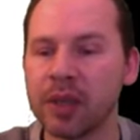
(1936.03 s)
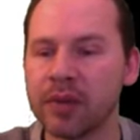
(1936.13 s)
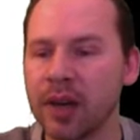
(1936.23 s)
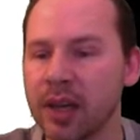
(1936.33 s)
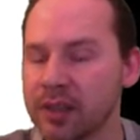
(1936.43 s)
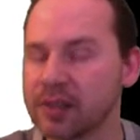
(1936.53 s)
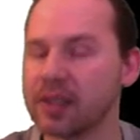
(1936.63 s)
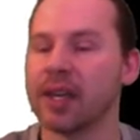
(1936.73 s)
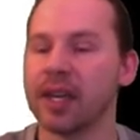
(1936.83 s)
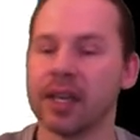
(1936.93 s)
files then
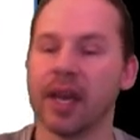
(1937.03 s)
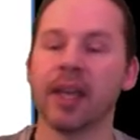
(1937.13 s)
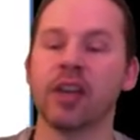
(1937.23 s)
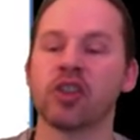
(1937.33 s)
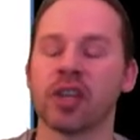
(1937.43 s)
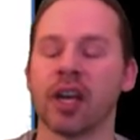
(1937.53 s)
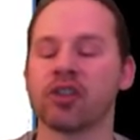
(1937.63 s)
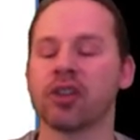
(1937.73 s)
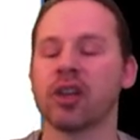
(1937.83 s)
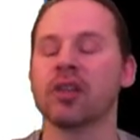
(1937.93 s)
had each
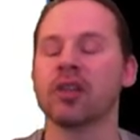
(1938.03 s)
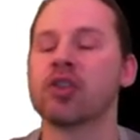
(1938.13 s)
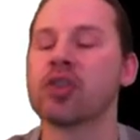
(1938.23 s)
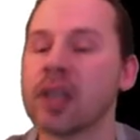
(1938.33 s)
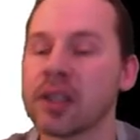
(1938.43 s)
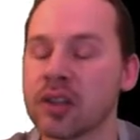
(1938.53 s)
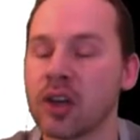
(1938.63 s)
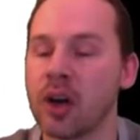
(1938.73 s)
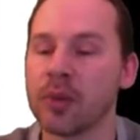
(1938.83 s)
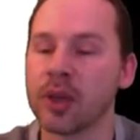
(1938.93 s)
texture individually as a
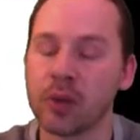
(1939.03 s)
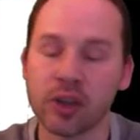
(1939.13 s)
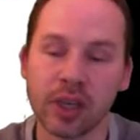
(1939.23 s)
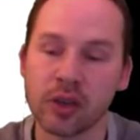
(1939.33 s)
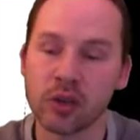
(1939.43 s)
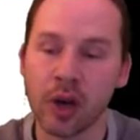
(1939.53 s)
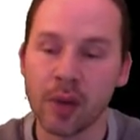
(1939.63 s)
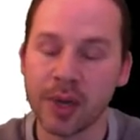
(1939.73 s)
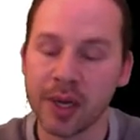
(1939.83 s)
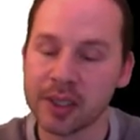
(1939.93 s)
copy, which had
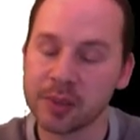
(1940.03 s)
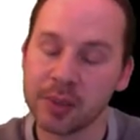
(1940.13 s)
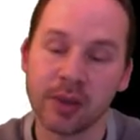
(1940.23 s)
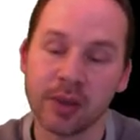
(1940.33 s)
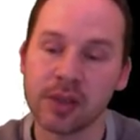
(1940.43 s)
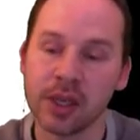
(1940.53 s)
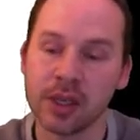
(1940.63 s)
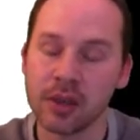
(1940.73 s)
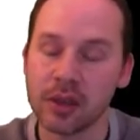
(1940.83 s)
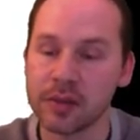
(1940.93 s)
drawbacks but also had a
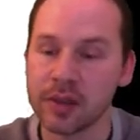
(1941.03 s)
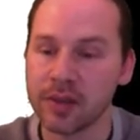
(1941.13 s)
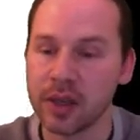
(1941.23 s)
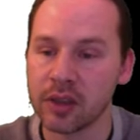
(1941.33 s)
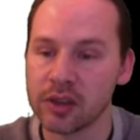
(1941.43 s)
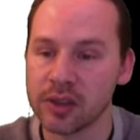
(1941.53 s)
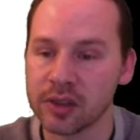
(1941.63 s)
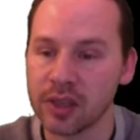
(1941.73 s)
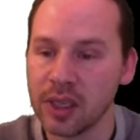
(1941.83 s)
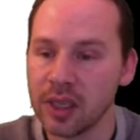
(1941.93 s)
lot of advantages.
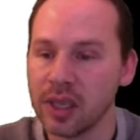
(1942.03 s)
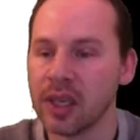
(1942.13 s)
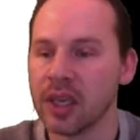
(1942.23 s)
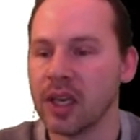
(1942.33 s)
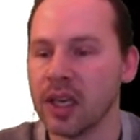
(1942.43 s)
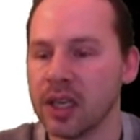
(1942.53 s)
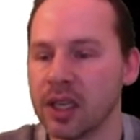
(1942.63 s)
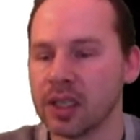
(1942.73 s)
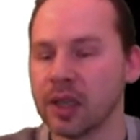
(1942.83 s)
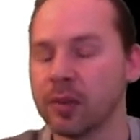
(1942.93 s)

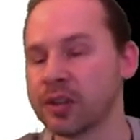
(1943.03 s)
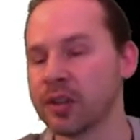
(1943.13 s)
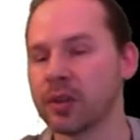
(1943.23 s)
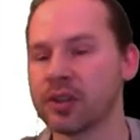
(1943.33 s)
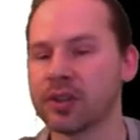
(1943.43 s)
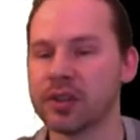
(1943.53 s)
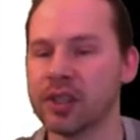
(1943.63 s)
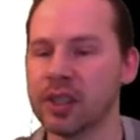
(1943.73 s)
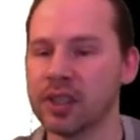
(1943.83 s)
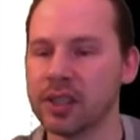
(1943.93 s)
And so what you see
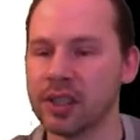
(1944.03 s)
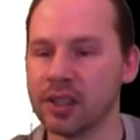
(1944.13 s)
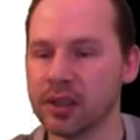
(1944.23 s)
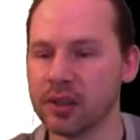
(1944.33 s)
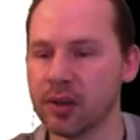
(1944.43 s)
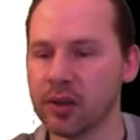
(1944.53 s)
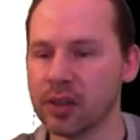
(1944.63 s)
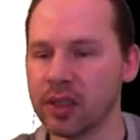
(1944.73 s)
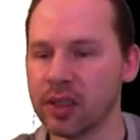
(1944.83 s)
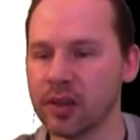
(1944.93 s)
here, you only
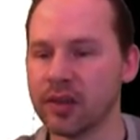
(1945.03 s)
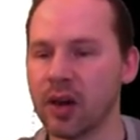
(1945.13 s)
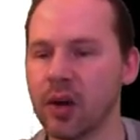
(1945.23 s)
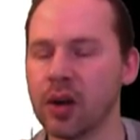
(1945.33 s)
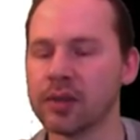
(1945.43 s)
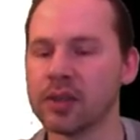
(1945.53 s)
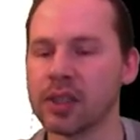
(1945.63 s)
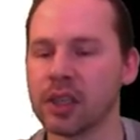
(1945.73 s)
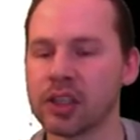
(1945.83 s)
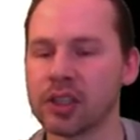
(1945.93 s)
have all of the
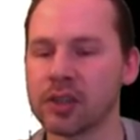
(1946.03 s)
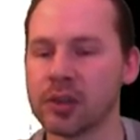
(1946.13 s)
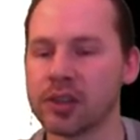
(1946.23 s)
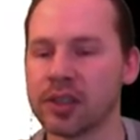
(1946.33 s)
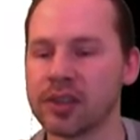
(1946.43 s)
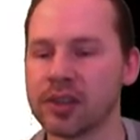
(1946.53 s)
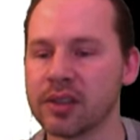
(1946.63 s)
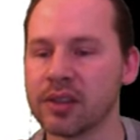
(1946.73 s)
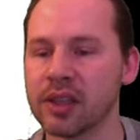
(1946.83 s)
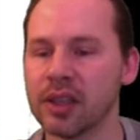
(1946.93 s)
textures which
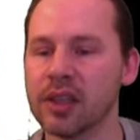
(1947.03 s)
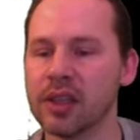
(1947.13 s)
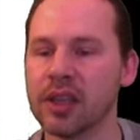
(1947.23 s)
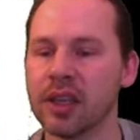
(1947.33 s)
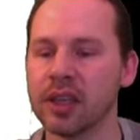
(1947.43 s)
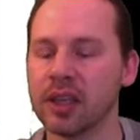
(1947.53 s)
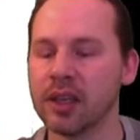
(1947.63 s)
exist in the